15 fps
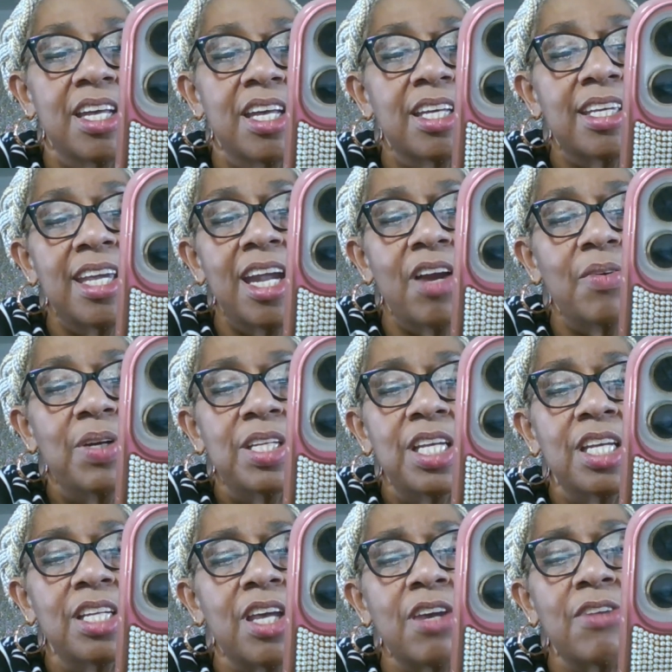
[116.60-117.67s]
carried
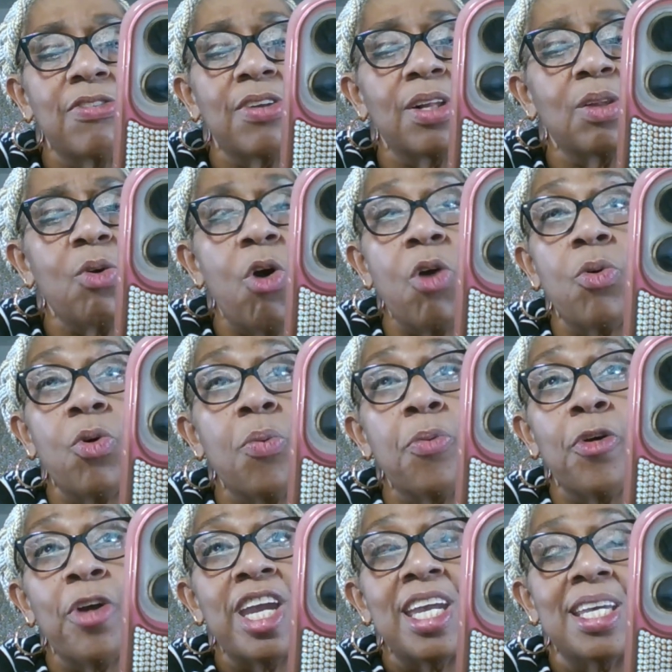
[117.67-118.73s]
in a floral
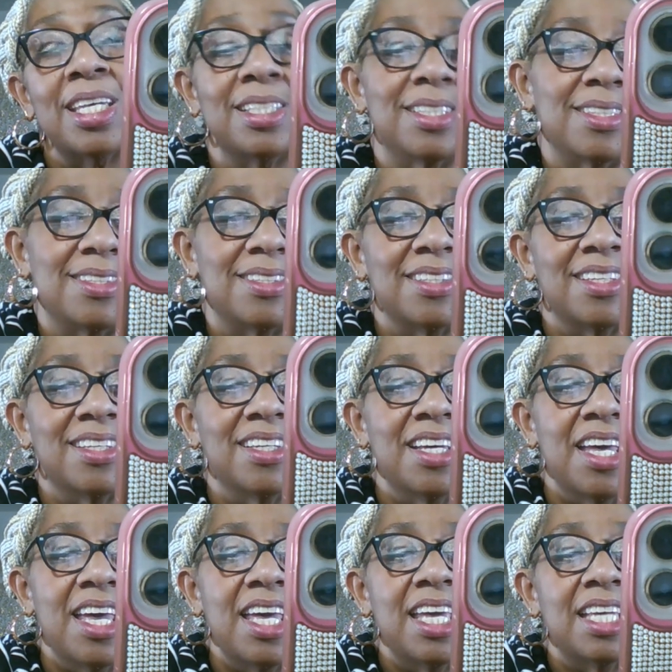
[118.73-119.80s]
breeze.
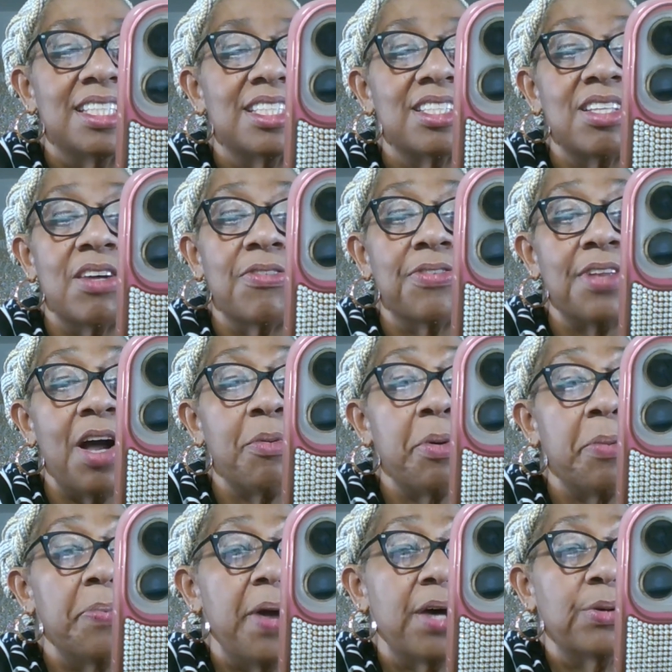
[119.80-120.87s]
It's
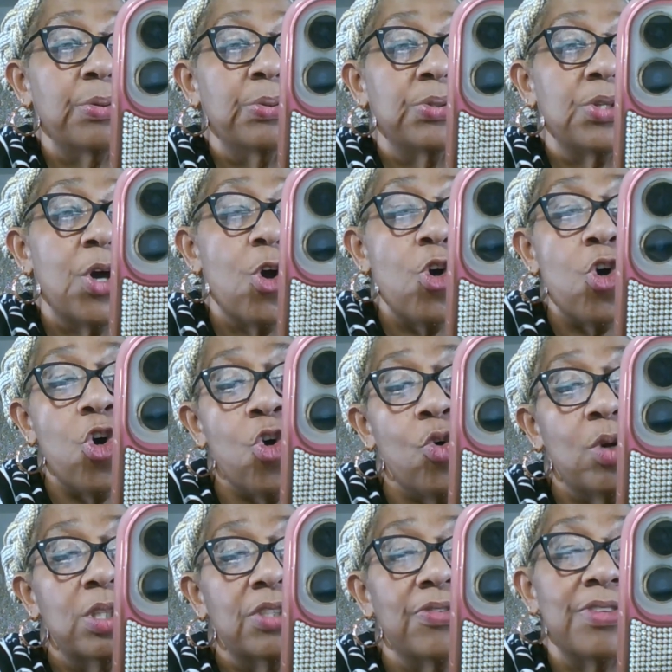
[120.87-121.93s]
sunflower petals,
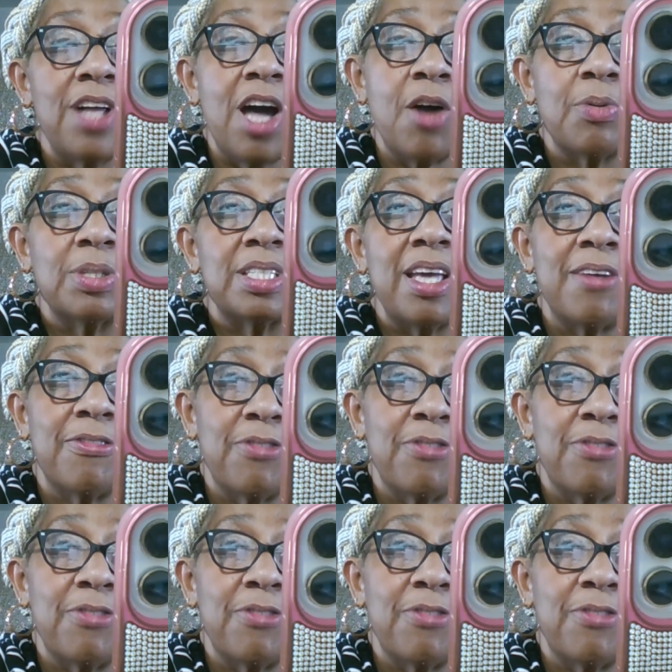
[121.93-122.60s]
orange flowers, and